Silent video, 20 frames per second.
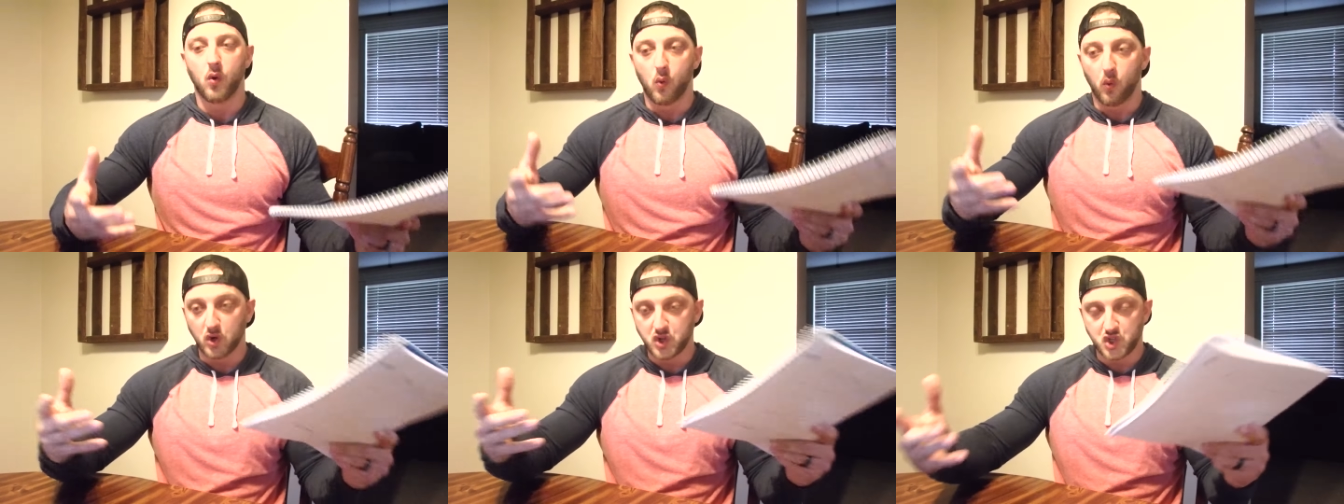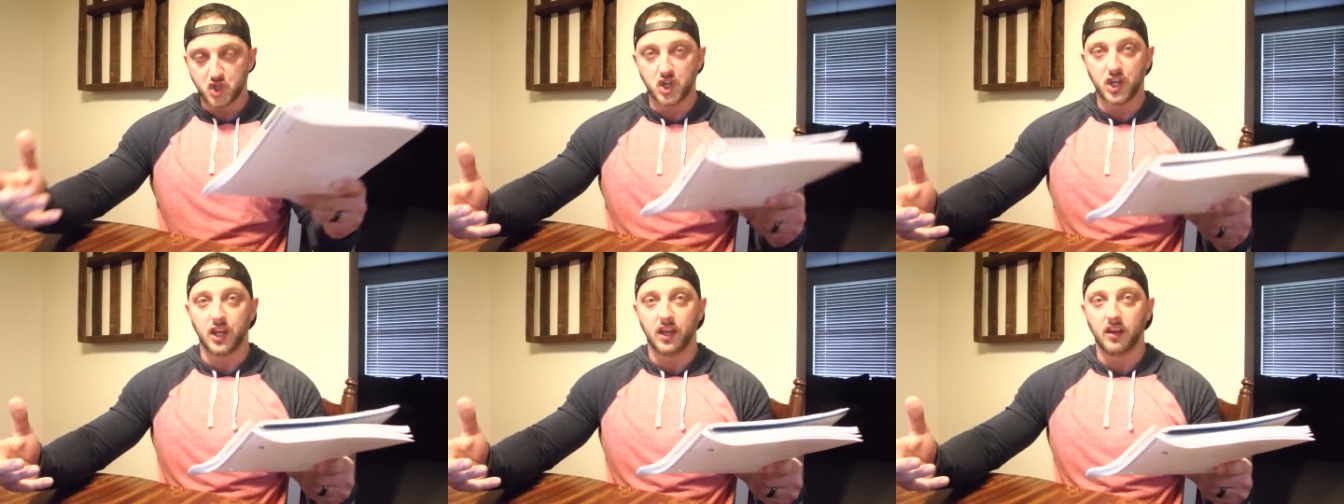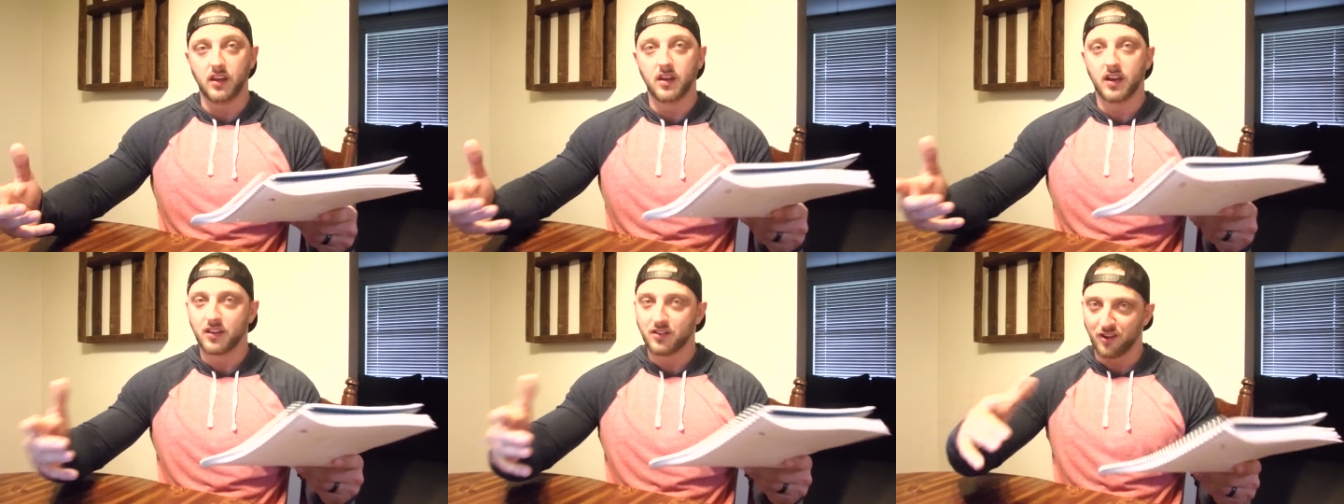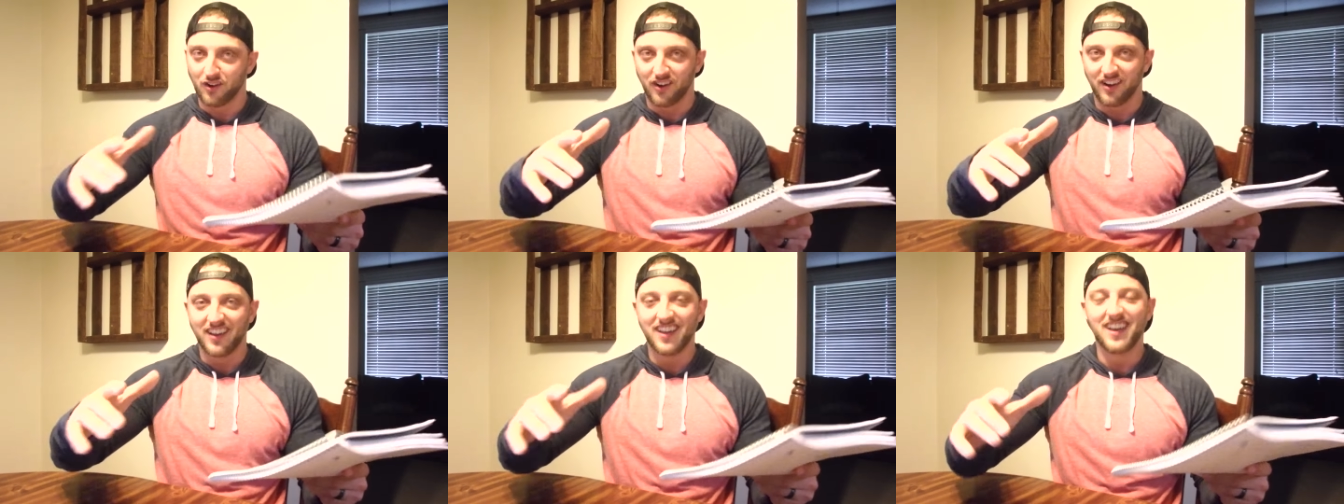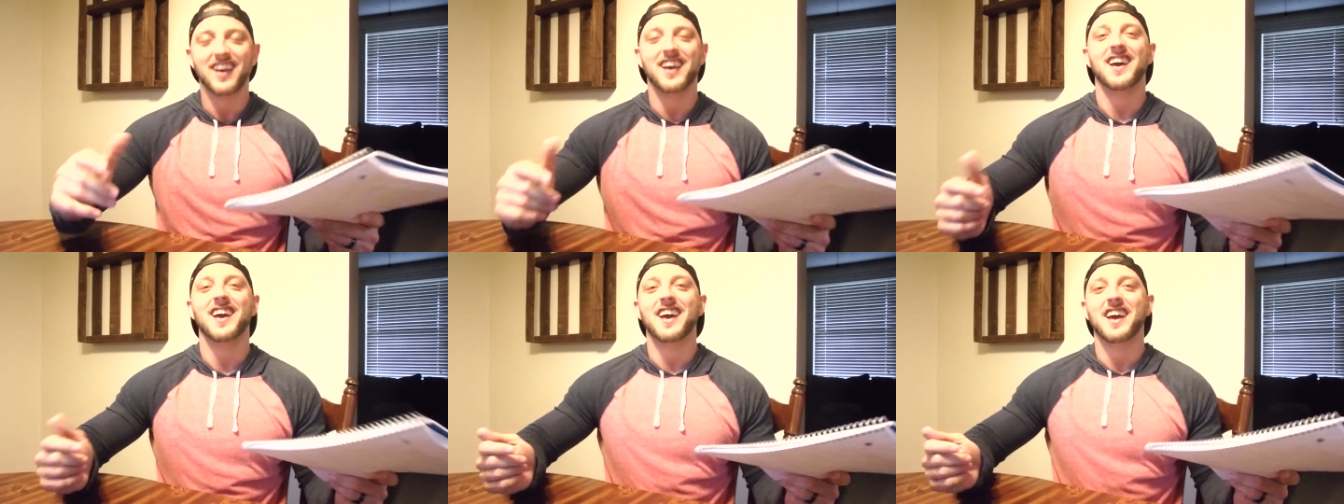or she, sorry,
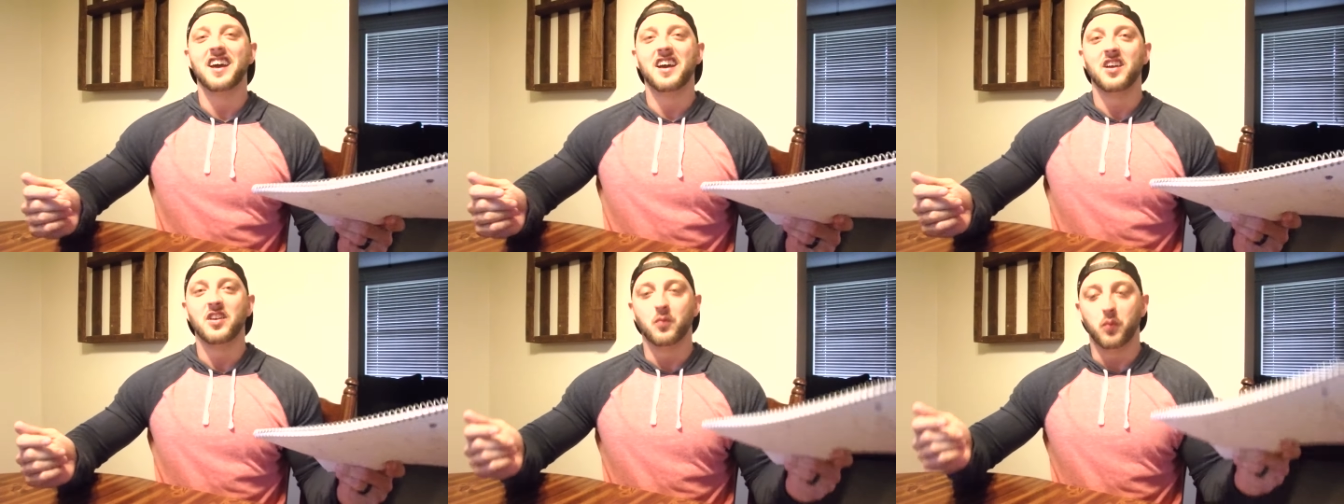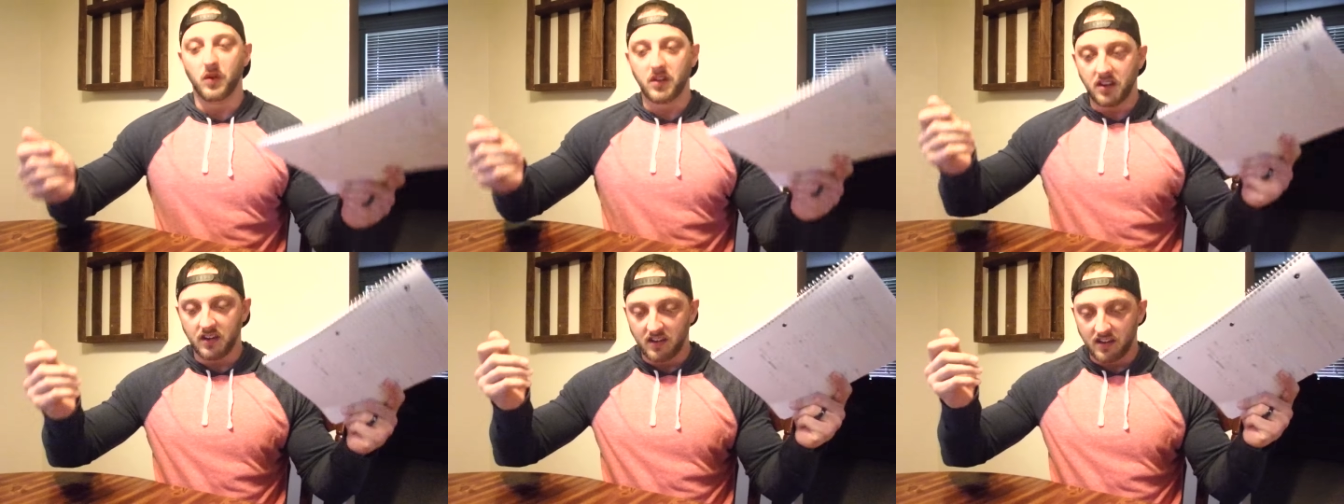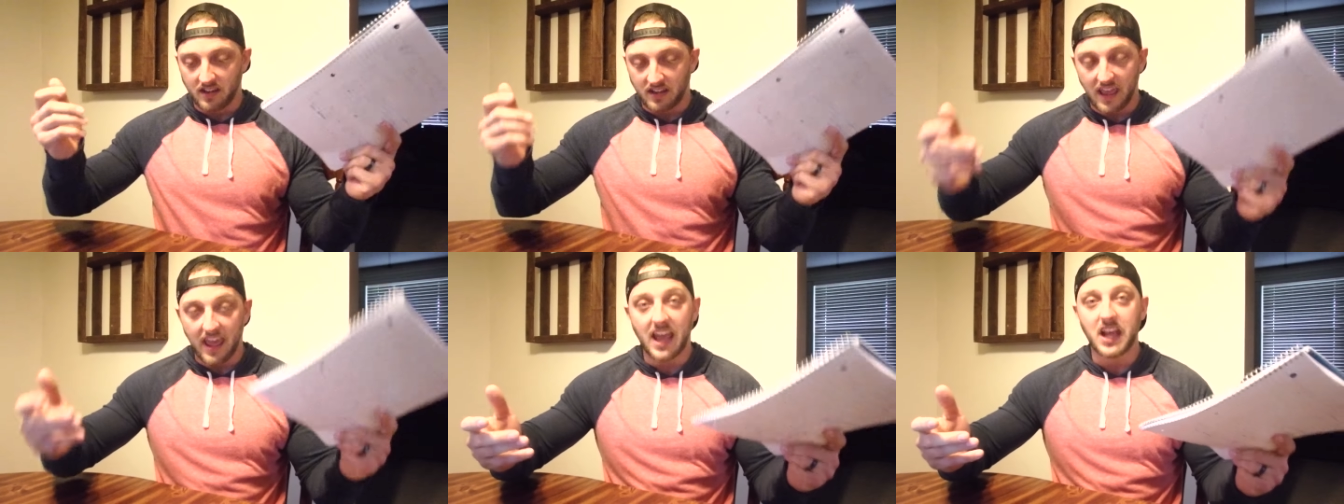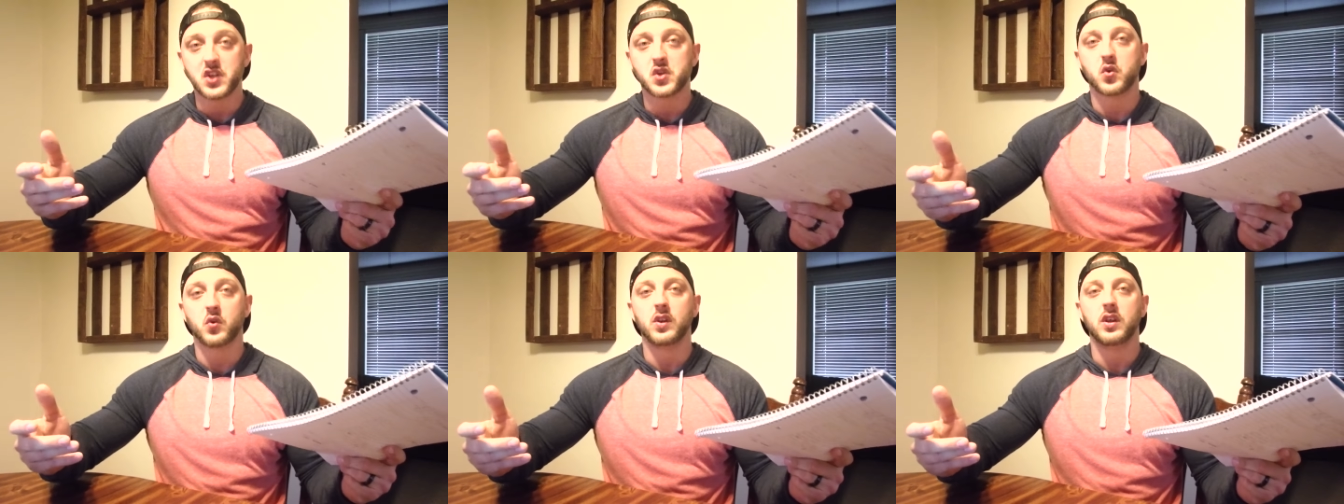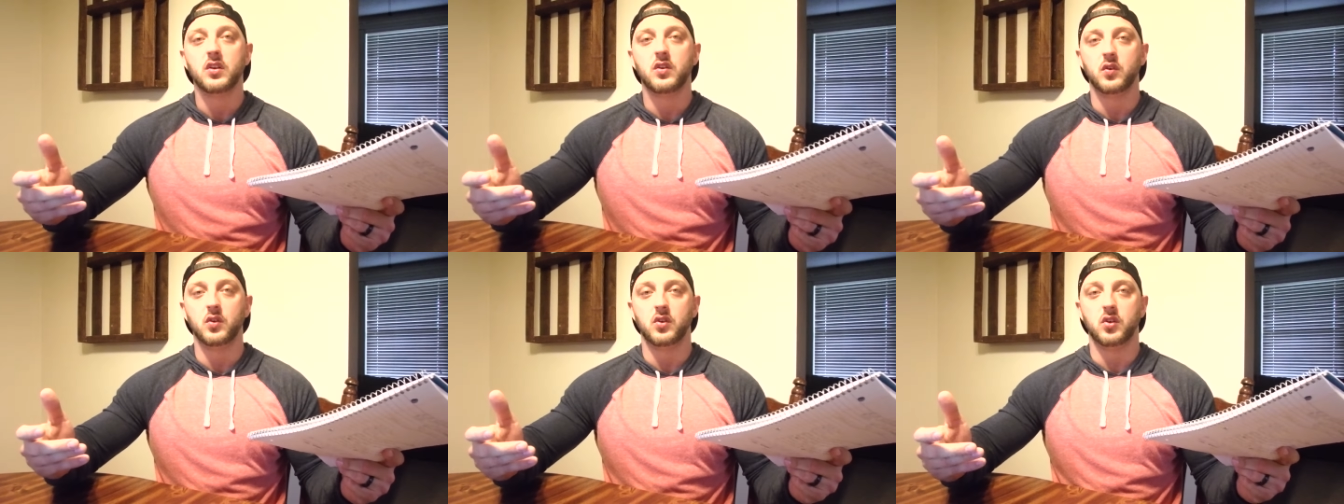what did they
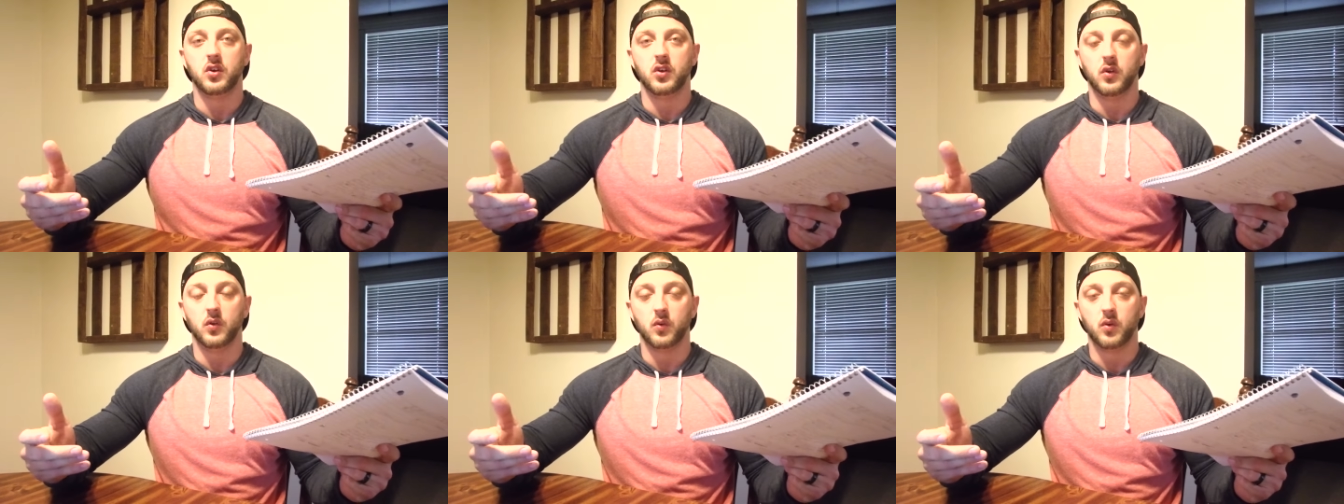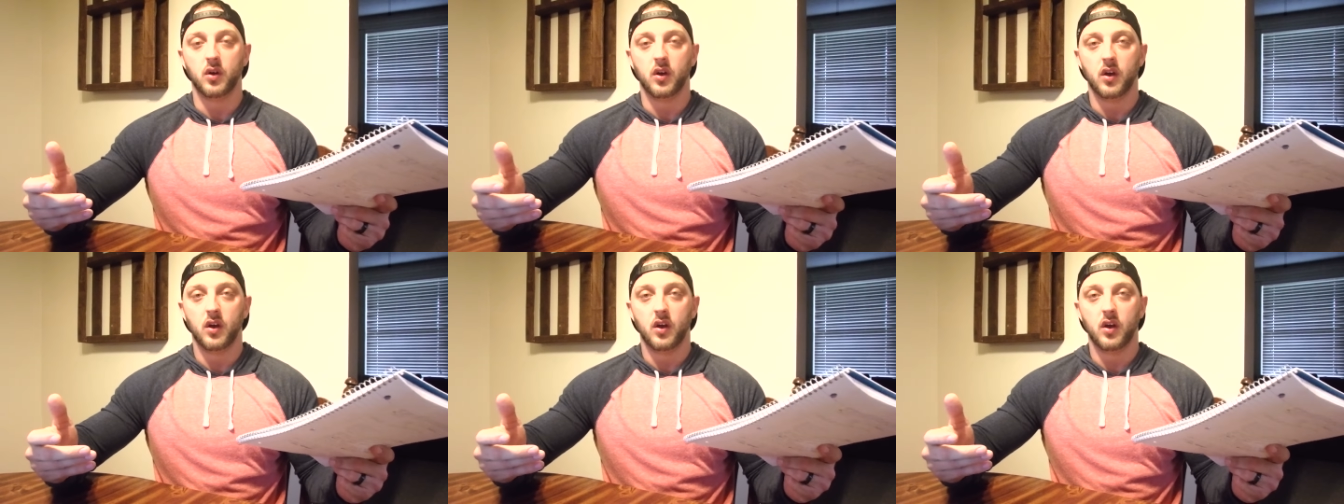truly do to you